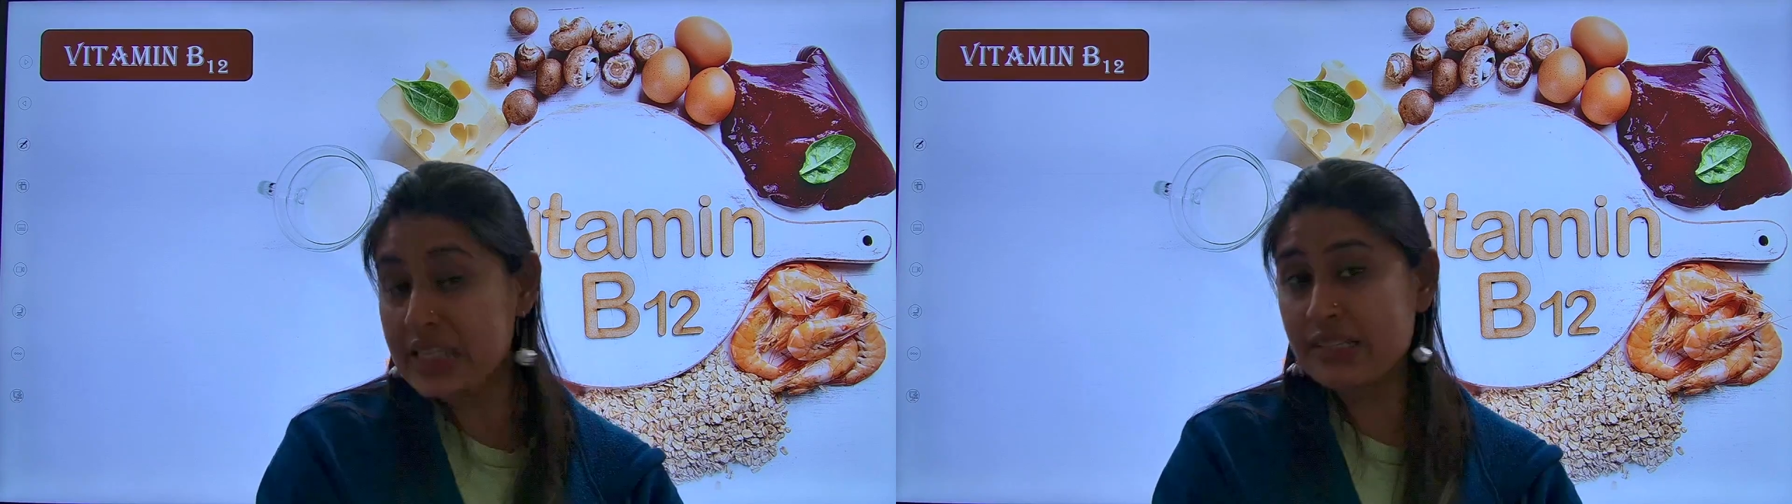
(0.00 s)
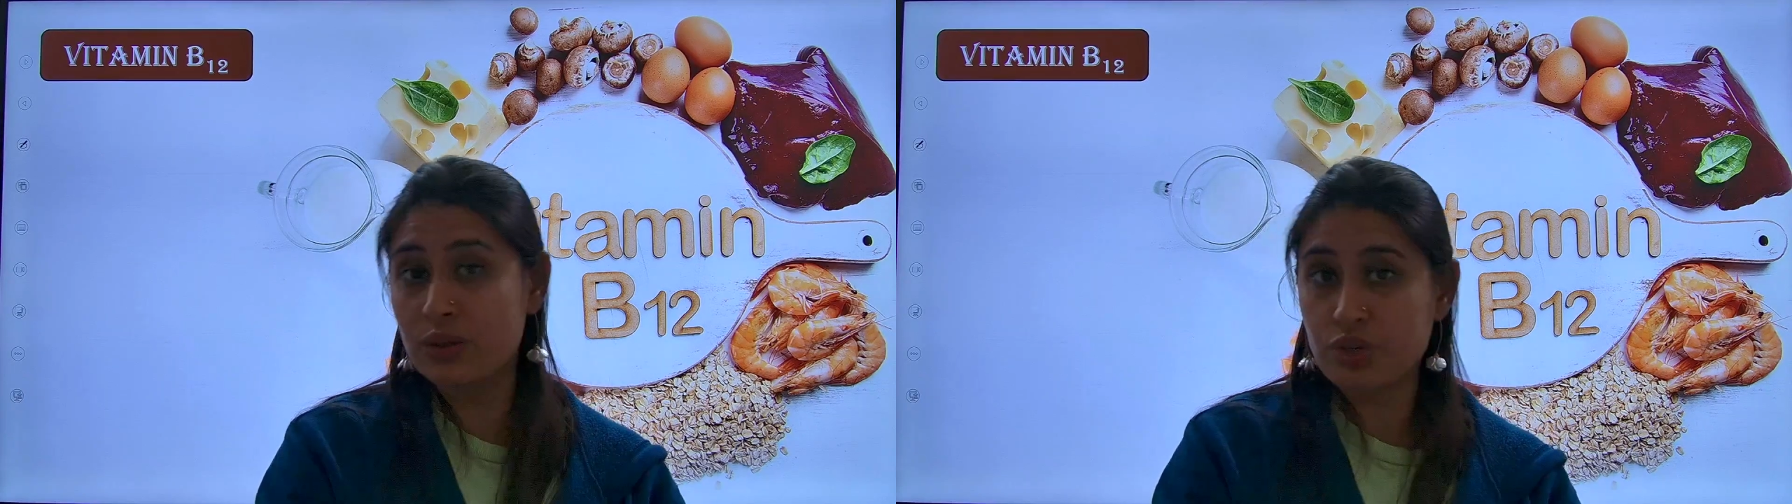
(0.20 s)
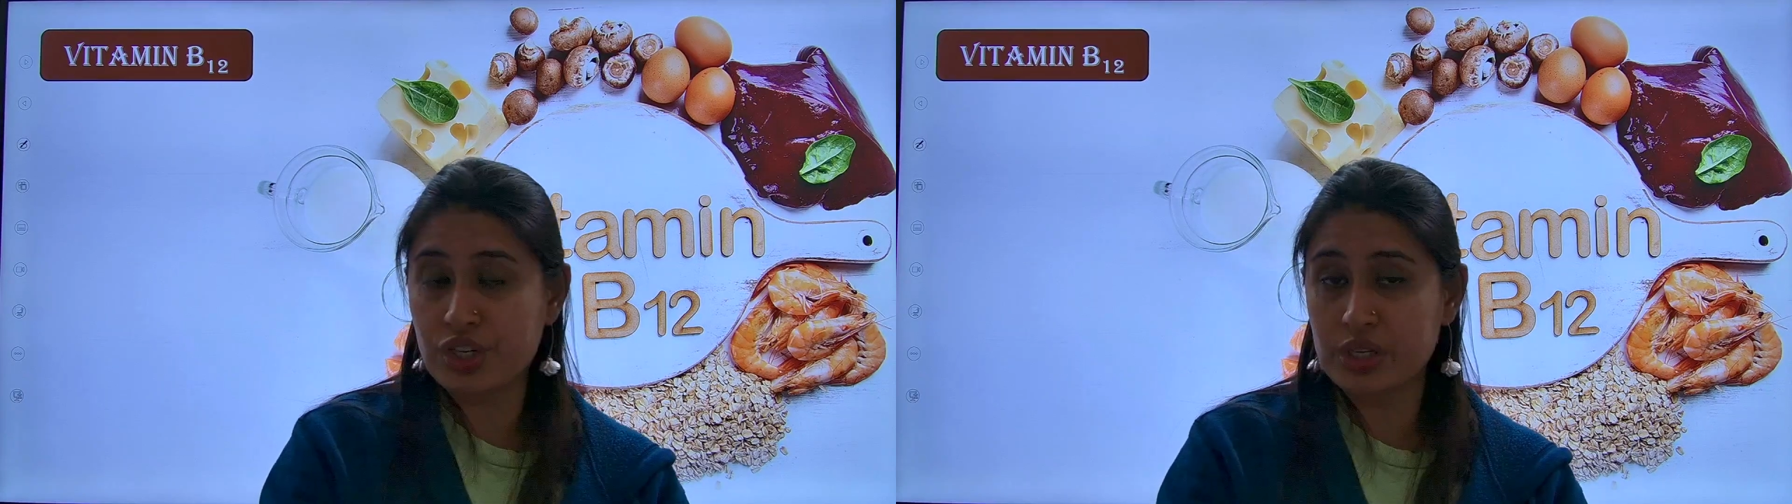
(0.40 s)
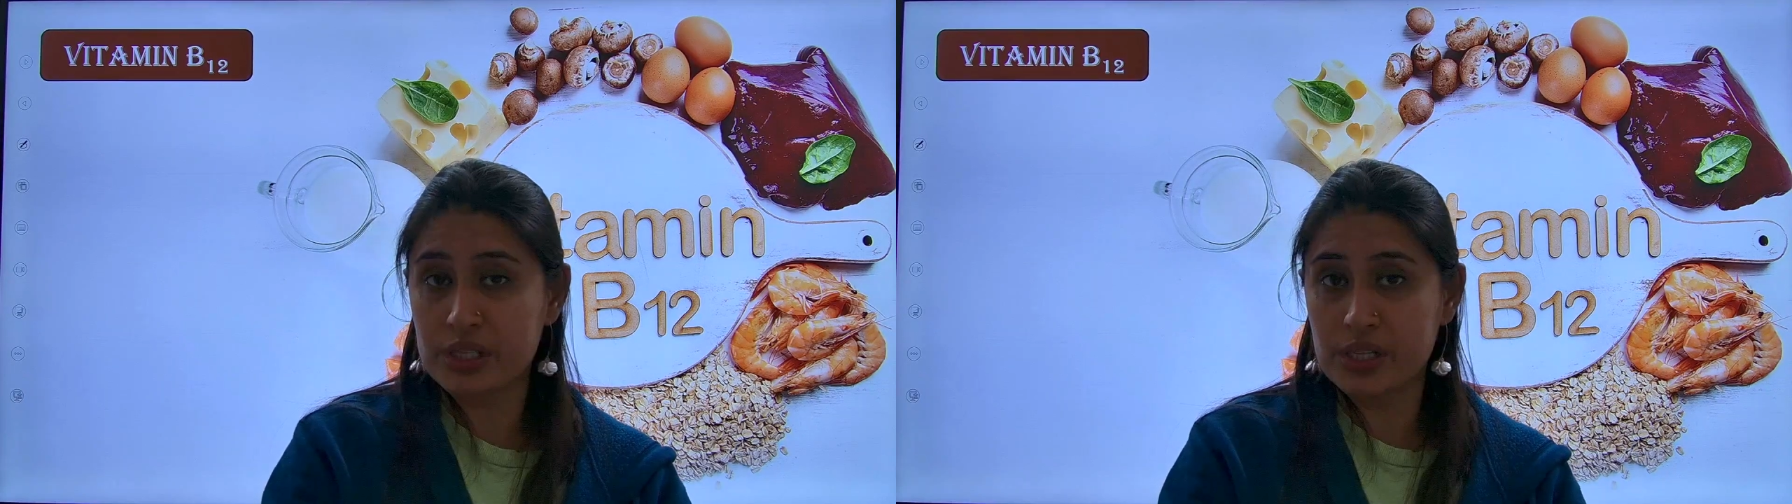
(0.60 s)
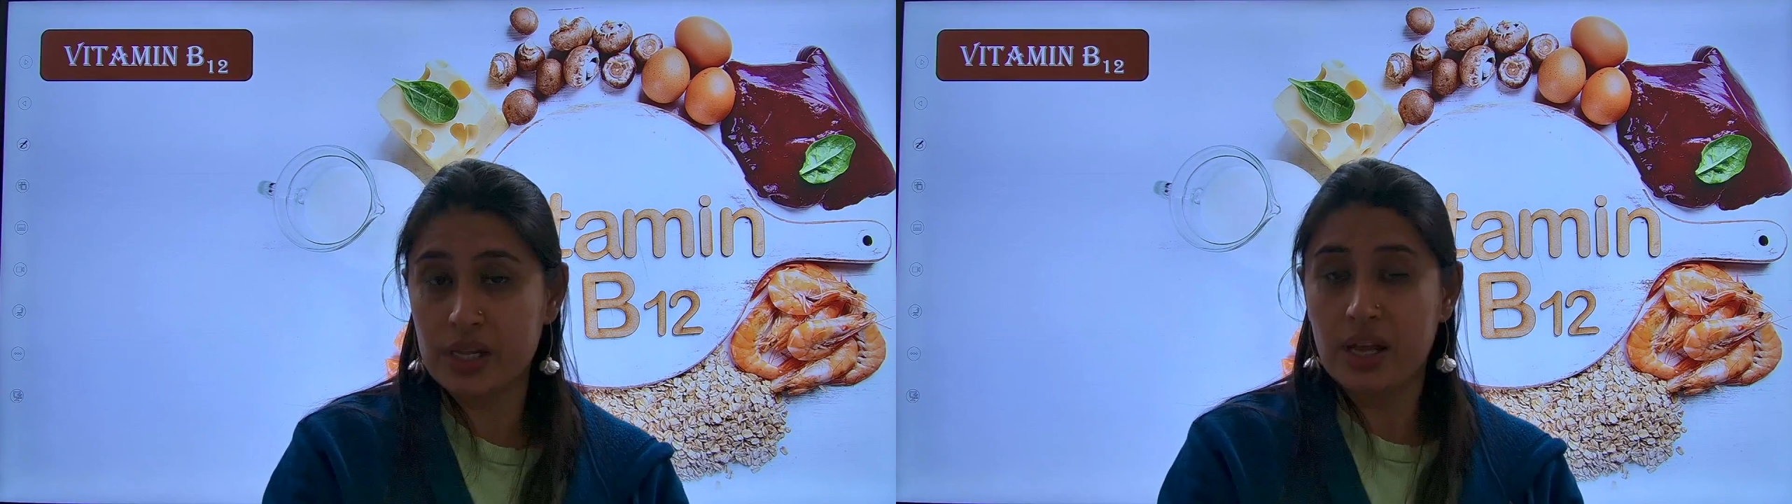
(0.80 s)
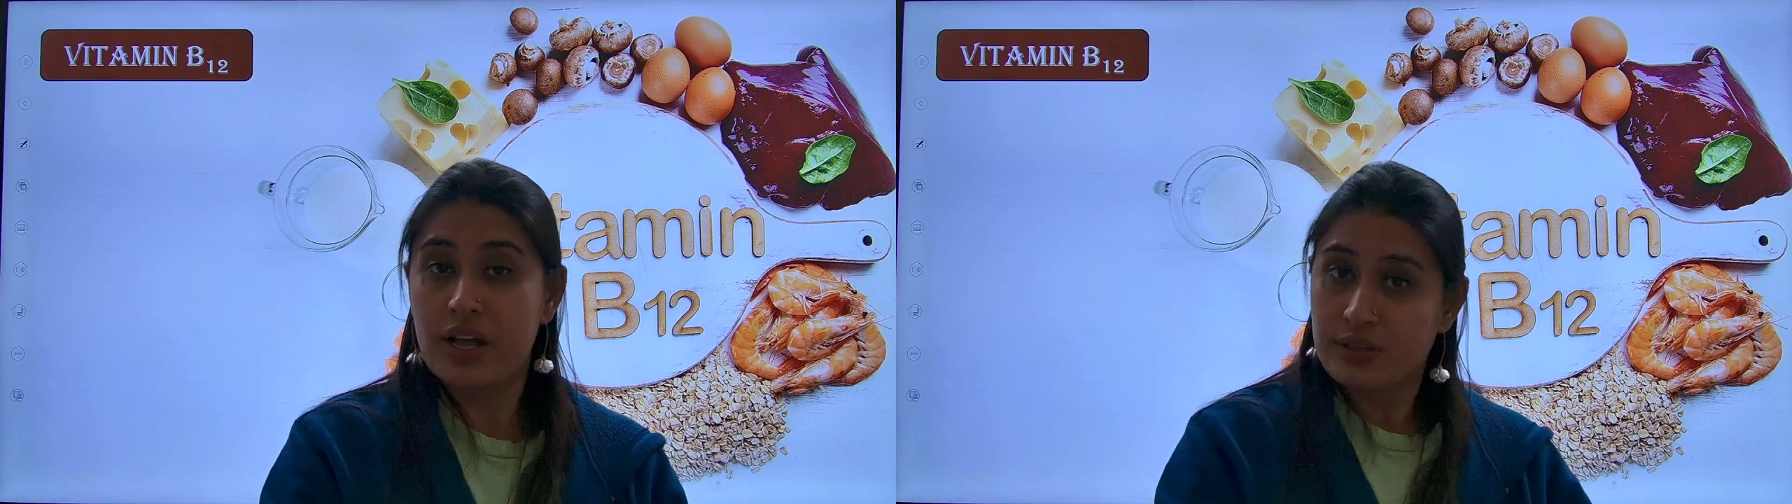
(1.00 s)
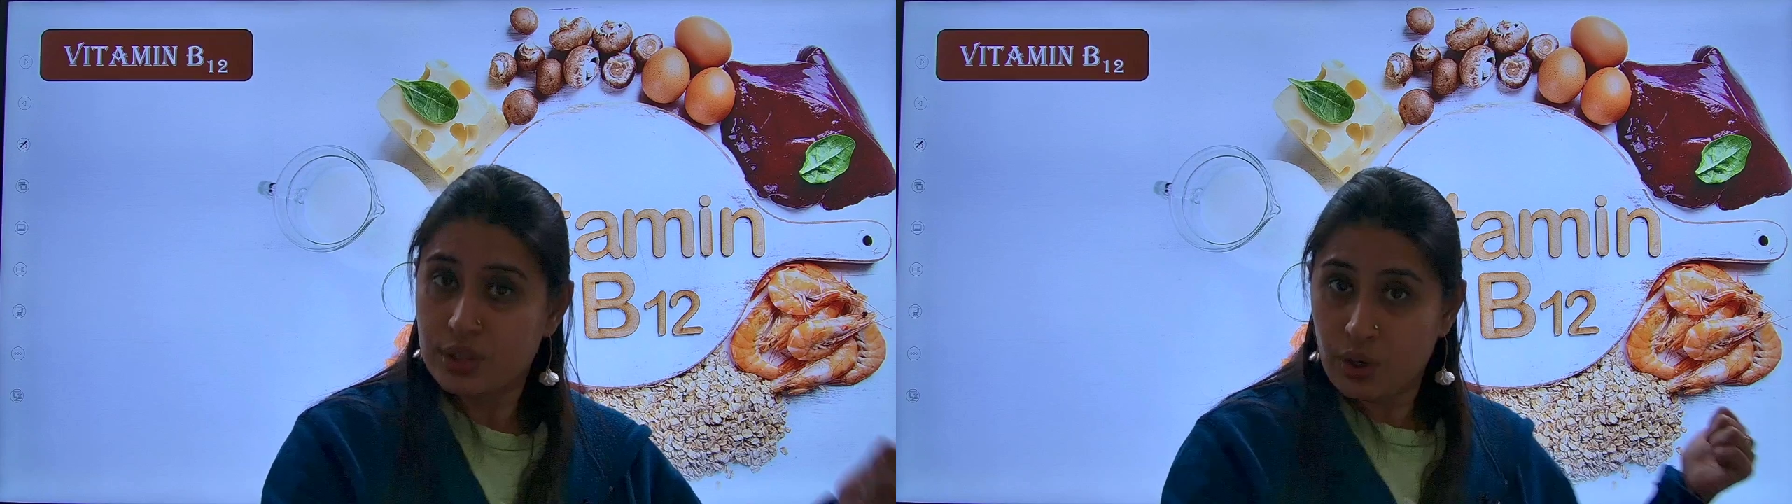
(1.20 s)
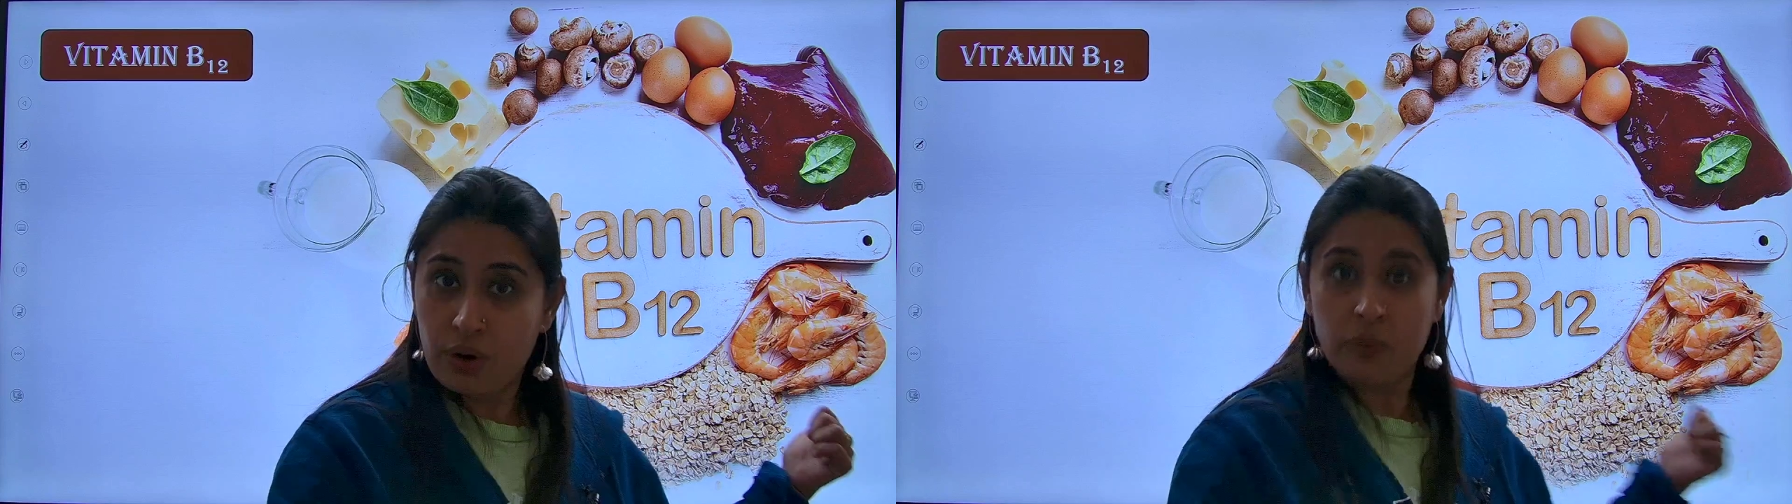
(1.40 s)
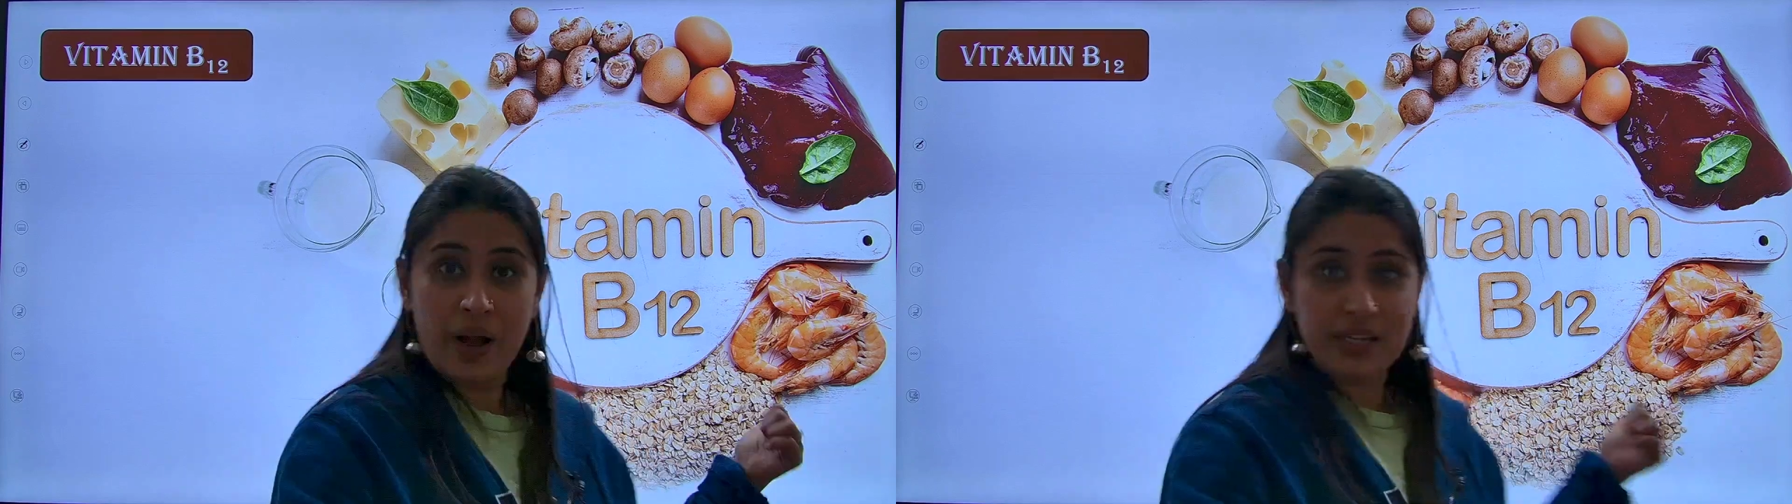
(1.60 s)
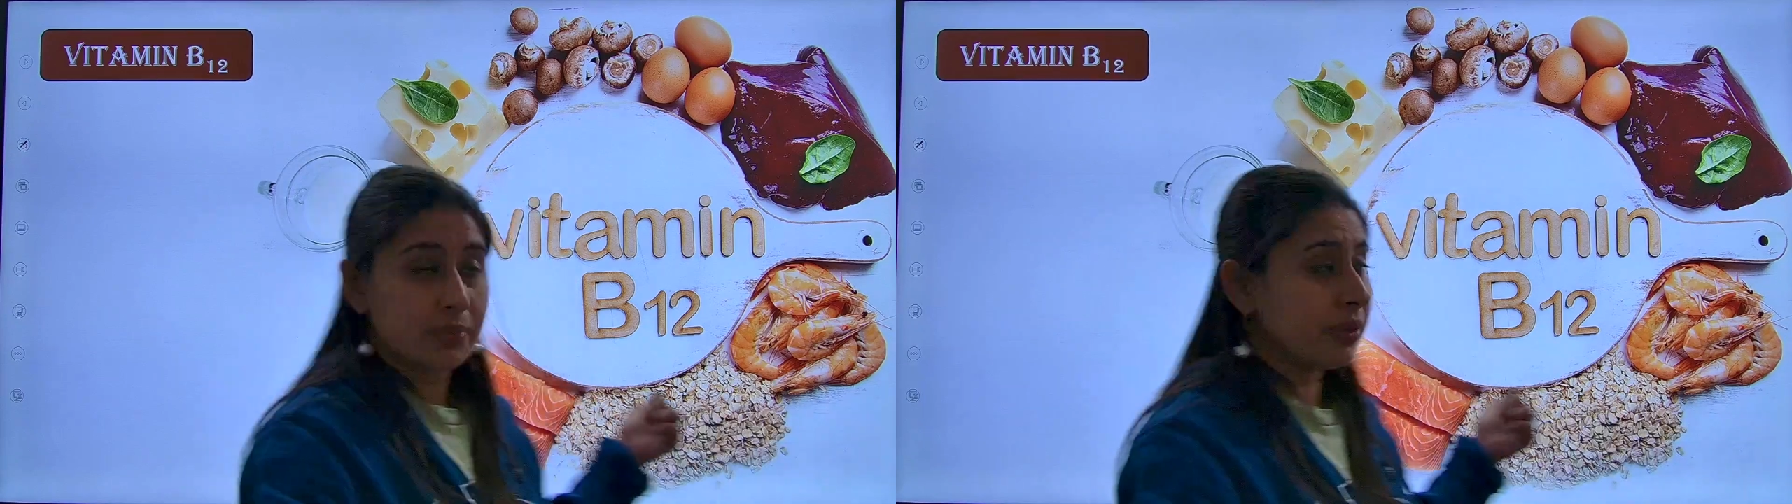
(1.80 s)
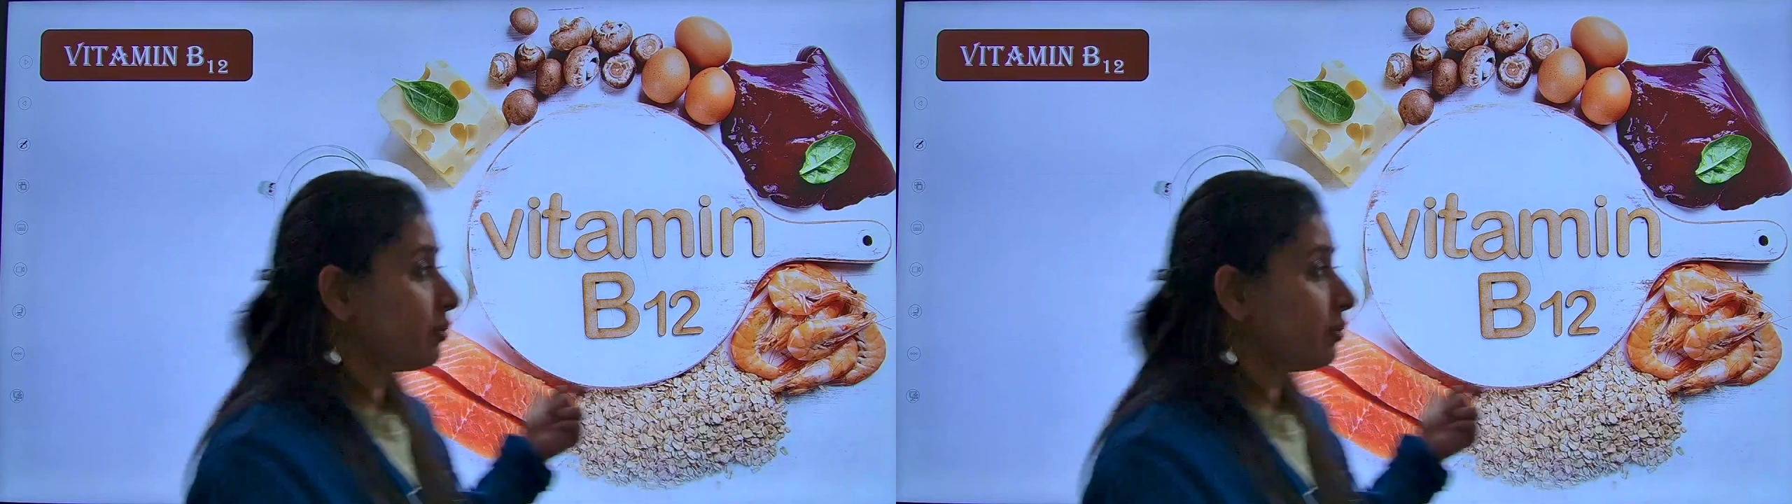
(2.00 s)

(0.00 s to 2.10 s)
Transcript: crucial. So vitamin